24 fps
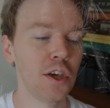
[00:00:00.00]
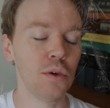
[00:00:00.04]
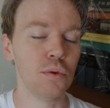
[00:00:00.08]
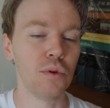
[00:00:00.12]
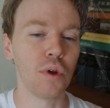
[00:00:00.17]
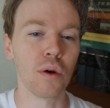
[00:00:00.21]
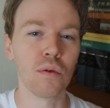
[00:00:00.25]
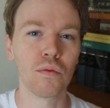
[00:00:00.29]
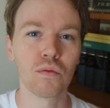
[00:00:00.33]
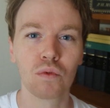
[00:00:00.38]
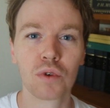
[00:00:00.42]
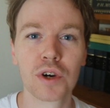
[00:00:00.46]
You
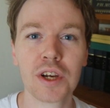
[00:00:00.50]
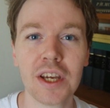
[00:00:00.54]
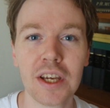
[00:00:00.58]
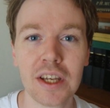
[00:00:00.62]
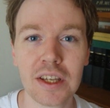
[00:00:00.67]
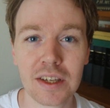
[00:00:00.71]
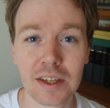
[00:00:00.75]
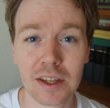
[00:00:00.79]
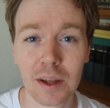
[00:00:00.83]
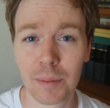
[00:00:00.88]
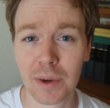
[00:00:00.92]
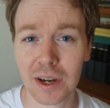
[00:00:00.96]
don't
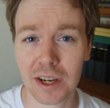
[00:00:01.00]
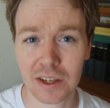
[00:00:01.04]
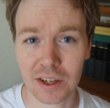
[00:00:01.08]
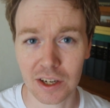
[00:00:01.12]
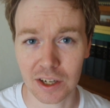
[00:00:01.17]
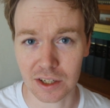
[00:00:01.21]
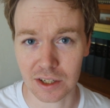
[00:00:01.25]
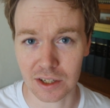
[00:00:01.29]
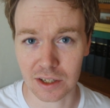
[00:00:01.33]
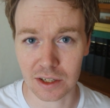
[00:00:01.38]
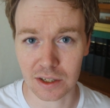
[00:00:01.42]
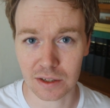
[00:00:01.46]
read the
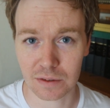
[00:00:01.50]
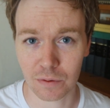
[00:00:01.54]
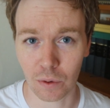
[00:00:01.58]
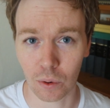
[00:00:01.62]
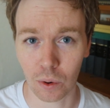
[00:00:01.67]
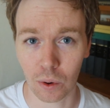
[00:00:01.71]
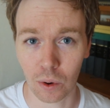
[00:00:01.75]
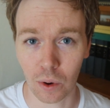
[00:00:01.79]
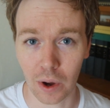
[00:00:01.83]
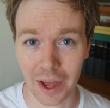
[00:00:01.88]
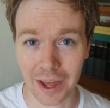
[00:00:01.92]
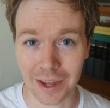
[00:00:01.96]
Meditations
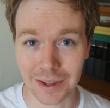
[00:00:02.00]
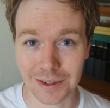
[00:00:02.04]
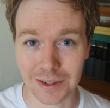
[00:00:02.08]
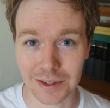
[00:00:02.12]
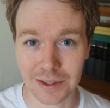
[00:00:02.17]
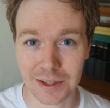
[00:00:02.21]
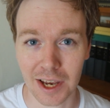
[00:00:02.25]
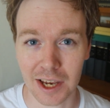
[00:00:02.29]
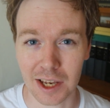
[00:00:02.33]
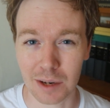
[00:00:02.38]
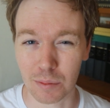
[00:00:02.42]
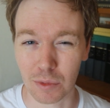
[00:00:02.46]
for
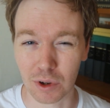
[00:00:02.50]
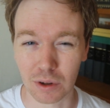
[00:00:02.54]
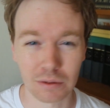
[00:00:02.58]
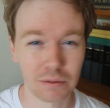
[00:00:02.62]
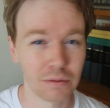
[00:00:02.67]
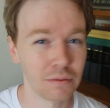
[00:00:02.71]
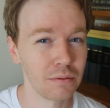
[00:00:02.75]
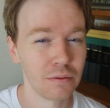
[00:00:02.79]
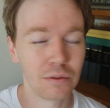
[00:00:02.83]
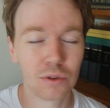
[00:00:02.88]
entertainment.